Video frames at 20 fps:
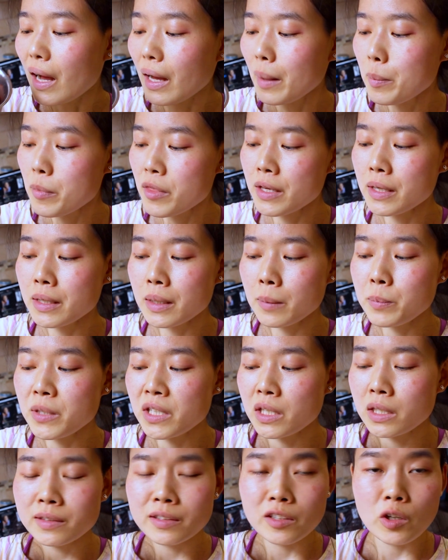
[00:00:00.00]
I'm thinking
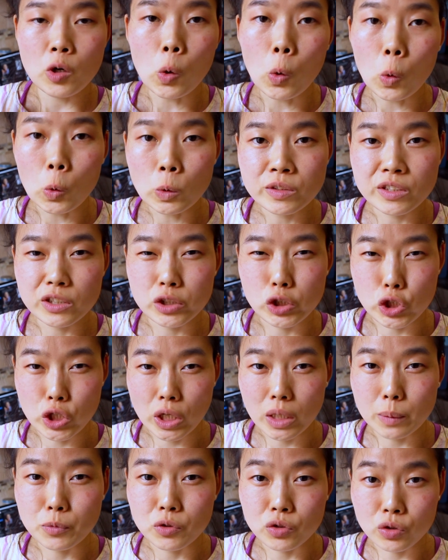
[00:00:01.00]
because it holds its
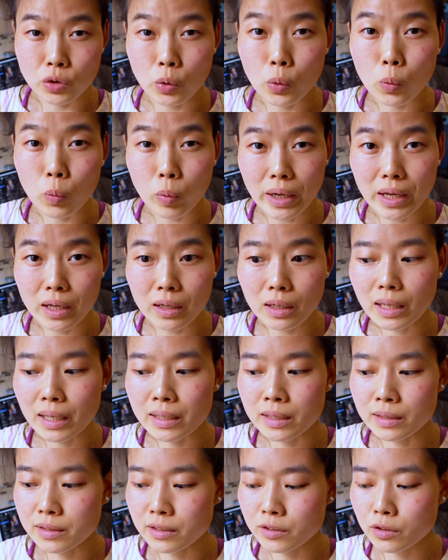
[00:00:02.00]
shape so well
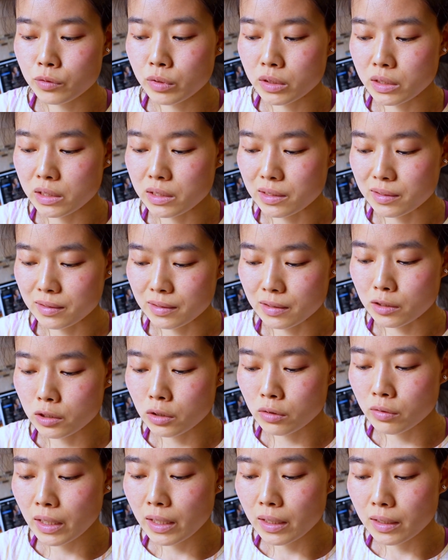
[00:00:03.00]
and it doesn't really
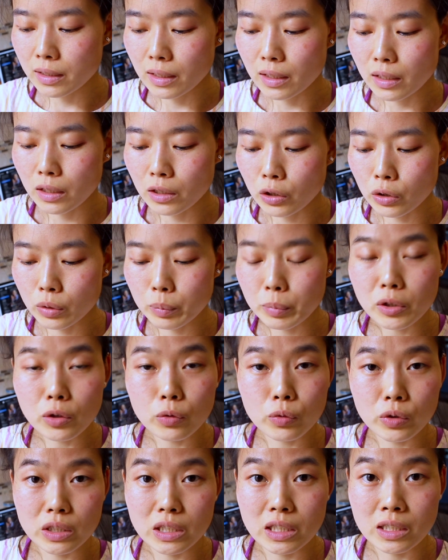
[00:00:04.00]
disintegrate, it could be a
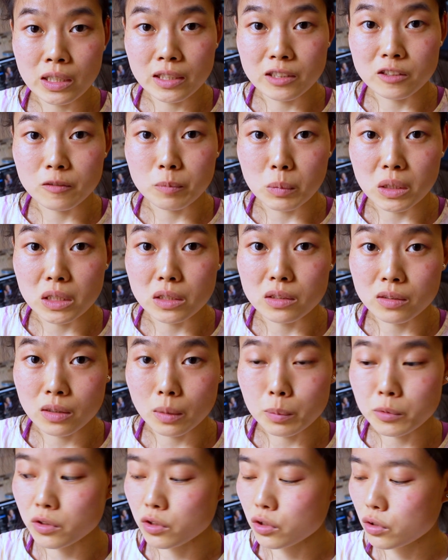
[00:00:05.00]
really nice meat
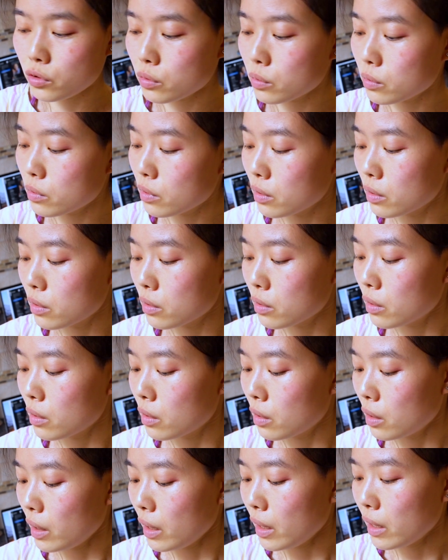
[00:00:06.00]
substitute.
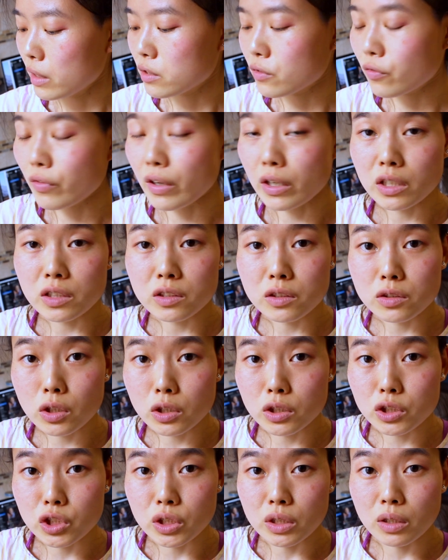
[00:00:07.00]
It's very
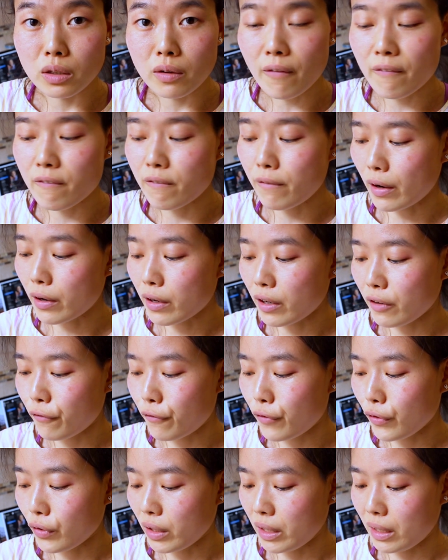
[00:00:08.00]
starchy, very
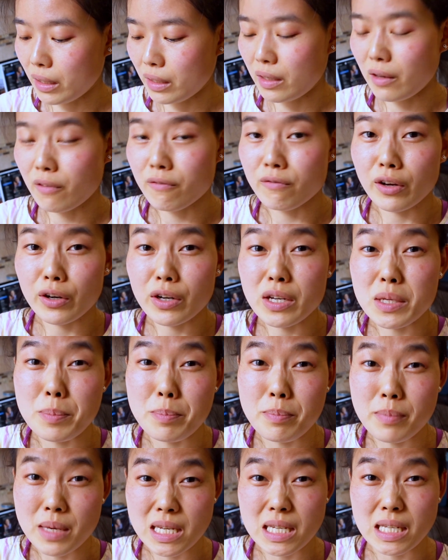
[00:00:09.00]
filling, and very
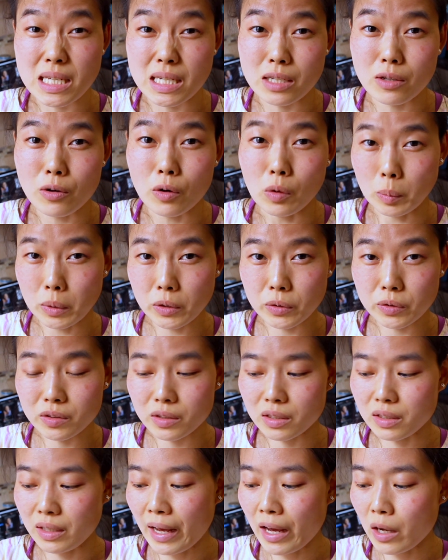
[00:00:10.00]
meaty almost
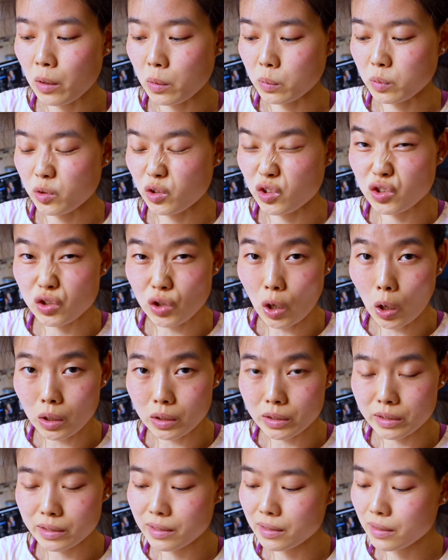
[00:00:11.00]
in how
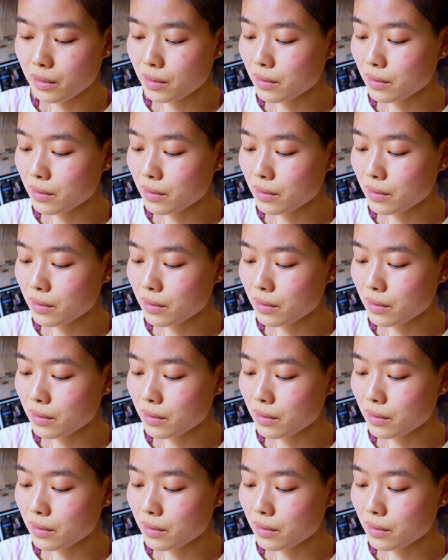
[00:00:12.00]
solid it